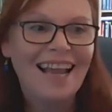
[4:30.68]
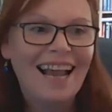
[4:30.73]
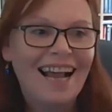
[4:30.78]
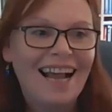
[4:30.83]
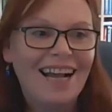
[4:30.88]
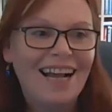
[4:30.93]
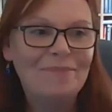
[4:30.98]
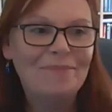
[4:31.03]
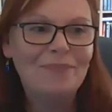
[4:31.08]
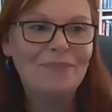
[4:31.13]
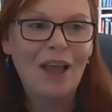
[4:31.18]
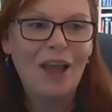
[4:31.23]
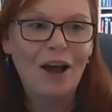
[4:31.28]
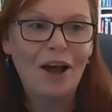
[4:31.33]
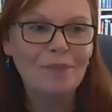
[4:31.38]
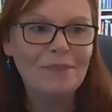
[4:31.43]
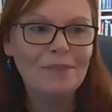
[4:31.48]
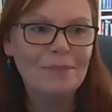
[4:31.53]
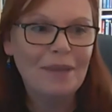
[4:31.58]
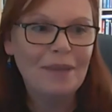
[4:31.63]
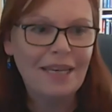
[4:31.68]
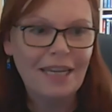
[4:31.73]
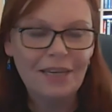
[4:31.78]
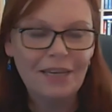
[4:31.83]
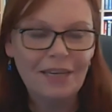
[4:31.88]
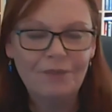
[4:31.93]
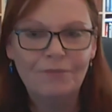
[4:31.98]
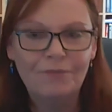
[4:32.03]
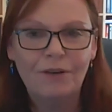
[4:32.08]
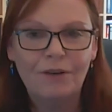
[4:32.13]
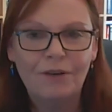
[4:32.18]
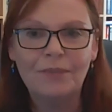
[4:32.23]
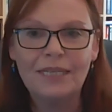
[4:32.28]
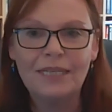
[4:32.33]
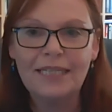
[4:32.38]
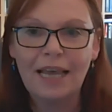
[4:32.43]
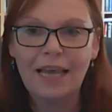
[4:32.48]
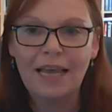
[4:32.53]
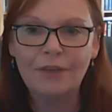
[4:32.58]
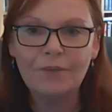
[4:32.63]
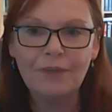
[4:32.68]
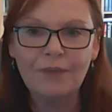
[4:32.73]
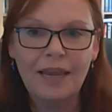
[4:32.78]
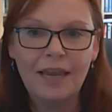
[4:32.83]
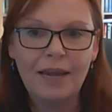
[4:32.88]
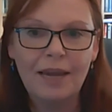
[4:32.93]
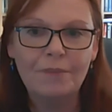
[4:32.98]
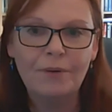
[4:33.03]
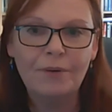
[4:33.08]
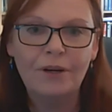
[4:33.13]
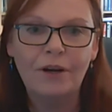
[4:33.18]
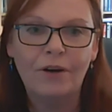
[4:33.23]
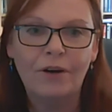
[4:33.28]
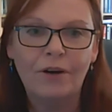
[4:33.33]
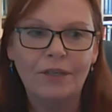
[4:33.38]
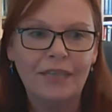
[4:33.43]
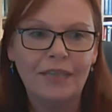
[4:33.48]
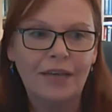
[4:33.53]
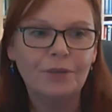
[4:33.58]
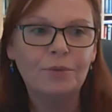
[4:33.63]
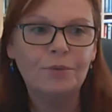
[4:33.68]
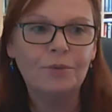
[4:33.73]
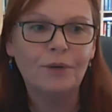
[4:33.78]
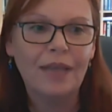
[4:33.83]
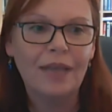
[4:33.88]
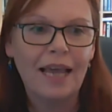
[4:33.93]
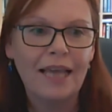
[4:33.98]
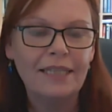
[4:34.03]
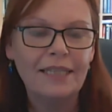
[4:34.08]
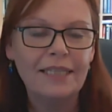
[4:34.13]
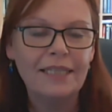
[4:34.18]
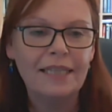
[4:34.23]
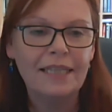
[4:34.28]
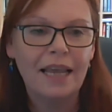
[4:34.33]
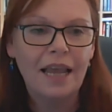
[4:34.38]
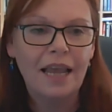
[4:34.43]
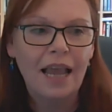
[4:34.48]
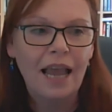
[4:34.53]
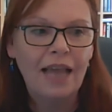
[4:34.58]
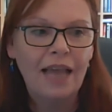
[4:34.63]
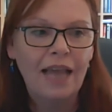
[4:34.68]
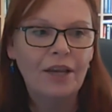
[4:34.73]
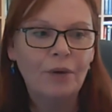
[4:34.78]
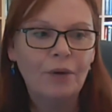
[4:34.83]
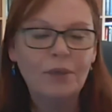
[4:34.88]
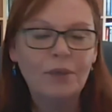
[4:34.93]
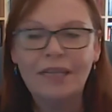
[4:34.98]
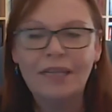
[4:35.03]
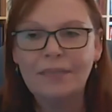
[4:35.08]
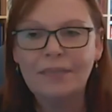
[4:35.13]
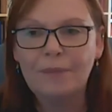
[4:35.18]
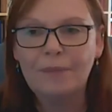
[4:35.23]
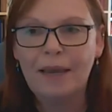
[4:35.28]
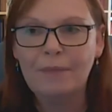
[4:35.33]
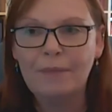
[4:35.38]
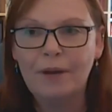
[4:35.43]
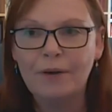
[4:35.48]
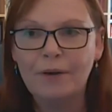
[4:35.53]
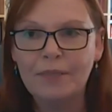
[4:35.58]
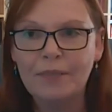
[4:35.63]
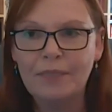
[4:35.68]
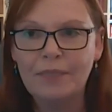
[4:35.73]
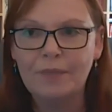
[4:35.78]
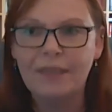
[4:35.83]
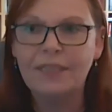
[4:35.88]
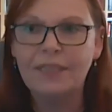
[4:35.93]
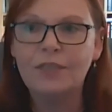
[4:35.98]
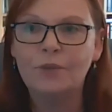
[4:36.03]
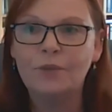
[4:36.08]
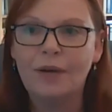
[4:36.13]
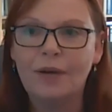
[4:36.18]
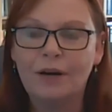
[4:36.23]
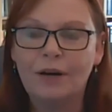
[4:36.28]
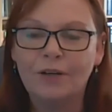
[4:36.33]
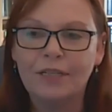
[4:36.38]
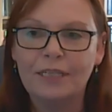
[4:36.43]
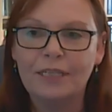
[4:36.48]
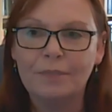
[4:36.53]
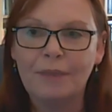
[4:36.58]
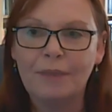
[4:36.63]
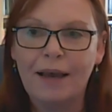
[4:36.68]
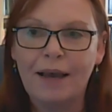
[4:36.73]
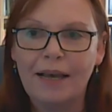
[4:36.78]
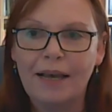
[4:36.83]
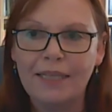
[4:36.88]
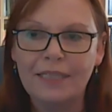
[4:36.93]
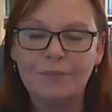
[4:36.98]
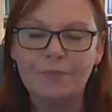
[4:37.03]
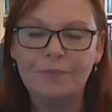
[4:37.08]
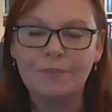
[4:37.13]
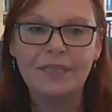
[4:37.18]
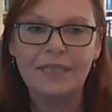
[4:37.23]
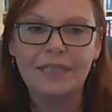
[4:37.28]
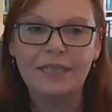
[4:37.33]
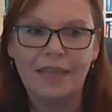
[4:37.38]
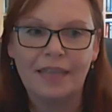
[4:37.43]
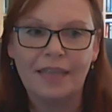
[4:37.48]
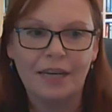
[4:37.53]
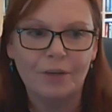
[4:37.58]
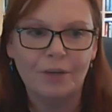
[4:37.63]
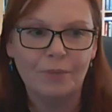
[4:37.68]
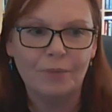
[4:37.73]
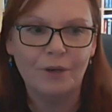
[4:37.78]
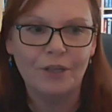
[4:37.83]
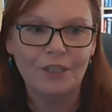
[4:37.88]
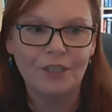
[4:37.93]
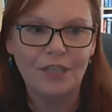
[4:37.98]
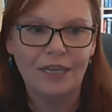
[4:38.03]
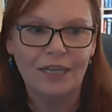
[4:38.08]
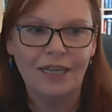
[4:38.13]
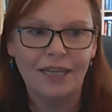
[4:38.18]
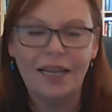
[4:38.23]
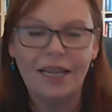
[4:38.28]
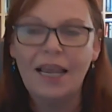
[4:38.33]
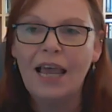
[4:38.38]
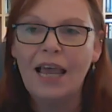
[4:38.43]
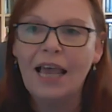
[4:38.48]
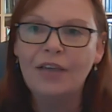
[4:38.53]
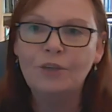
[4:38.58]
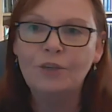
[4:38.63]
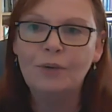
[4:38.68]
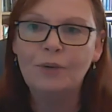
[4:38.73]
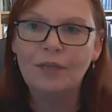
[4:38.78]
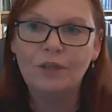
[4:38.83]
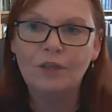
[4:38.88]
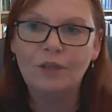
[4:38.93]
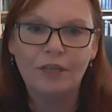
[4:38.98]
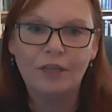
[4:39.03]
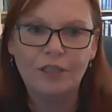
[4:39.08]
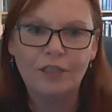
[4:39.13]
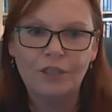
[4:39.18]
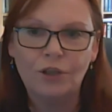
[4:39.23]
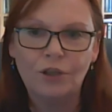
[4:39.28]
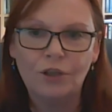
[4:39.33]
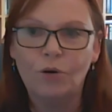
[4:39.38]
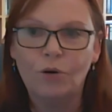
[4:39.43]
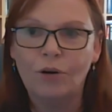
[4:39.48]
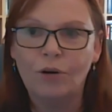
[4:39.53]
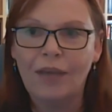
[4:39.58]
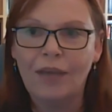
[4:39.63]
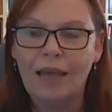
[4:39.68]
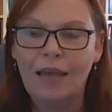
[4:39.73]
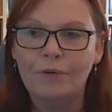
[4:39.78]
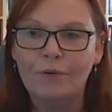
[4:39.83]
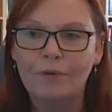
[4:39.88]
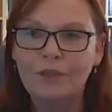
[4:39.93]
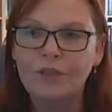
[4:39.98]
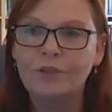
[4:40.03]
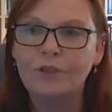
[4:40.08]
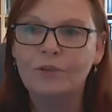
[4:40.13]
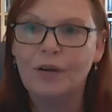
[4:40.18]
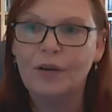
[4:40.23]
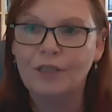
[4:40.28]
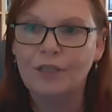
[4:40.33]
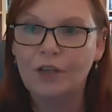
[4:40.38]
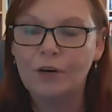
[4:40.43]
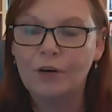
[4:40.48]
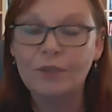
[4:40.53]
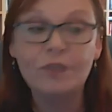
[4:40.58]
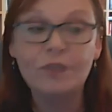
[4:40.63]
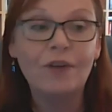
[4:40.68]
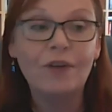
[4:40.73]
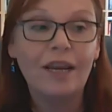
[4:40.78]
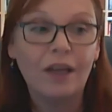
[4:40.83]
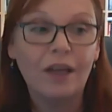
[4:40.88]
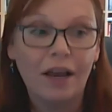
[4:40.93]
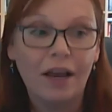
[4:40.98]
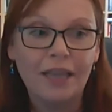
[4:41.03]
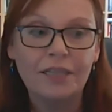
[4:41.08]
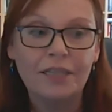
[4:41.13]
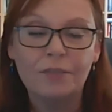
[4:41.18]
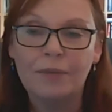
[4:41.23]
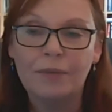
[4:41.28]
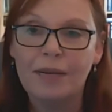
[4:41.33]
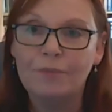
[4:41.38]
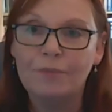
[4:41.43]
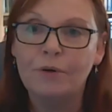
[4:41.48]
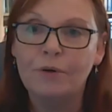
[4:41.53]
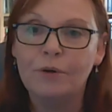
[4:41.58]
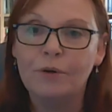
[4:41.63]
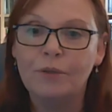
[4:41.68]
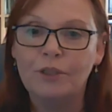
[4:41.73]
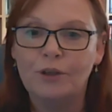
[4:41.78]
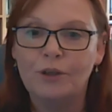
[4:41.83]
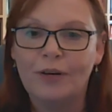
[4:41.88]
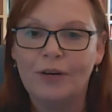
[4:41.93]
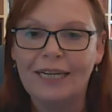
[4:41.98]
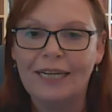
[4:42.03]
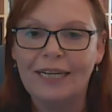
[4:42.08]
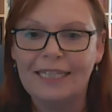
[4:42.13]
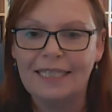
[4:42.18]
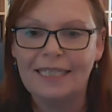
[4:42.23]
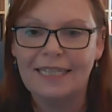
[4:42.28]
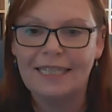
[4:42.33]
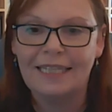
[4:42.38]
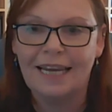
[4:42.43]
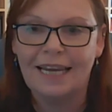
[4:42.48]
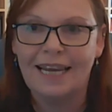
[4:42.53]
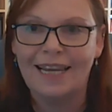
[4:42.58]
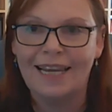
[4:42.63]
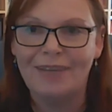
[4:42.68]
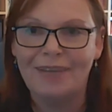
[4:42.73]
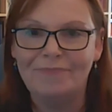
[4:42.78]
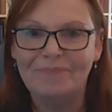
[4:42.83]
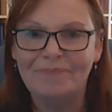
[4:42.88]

I'm speaking from the south of Canberra on Ngunnawal lands, and I would like to pay my respects to elders past, present and emerging, and to acknowledge all Aboriginal and Torres Strait Islander people who are joining us today.